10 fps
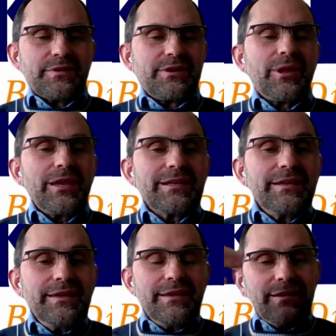
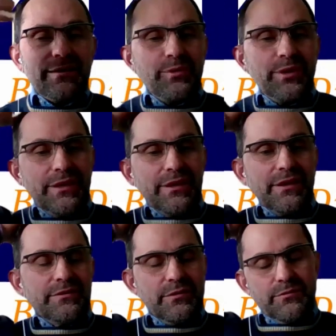Currently,
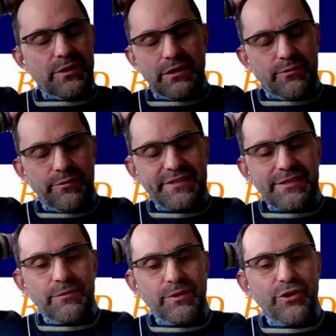
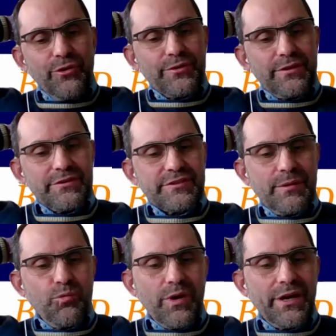recently we heard
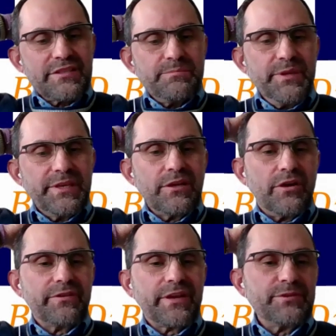someone speaking
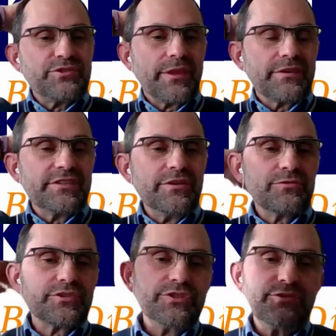of capturing
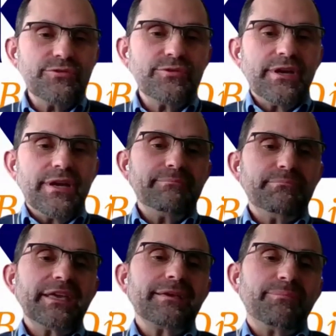CO2 and
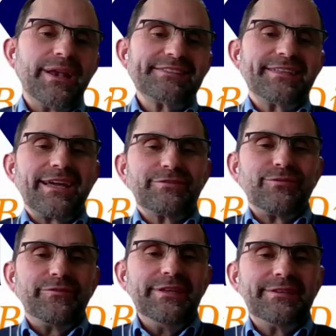making plastic out
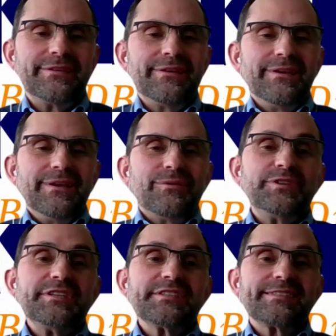of it,
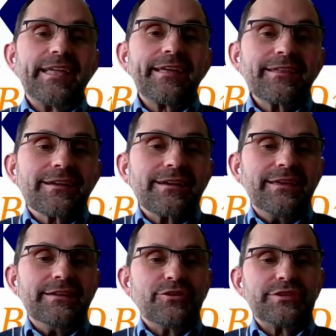which is
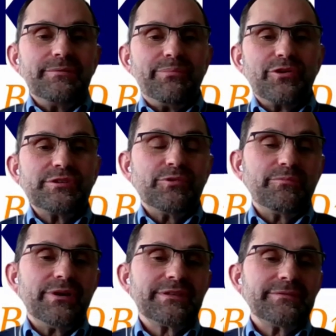technically not impossible,
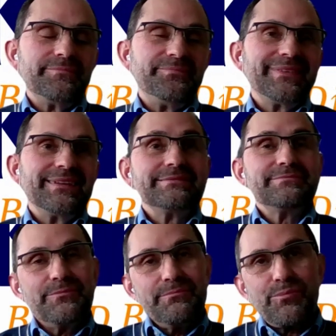but
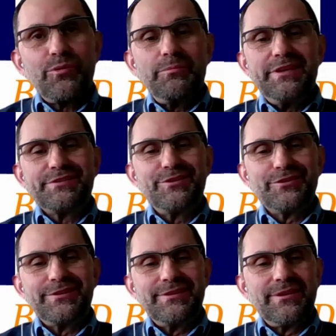probably is
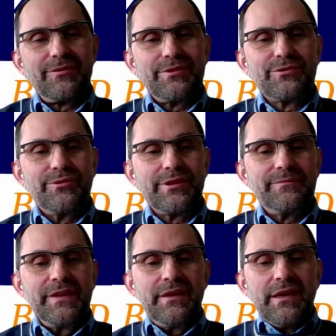not around the corner.
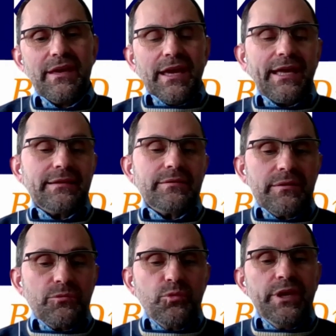And
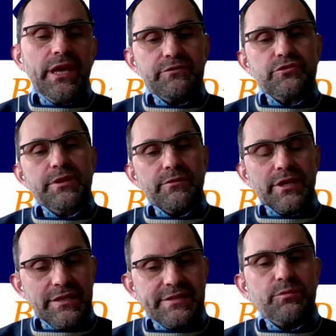we have to be
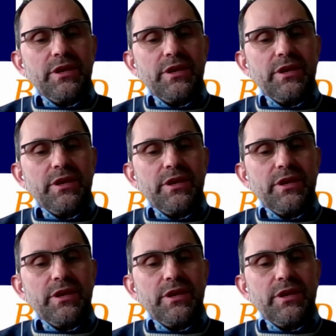realistic.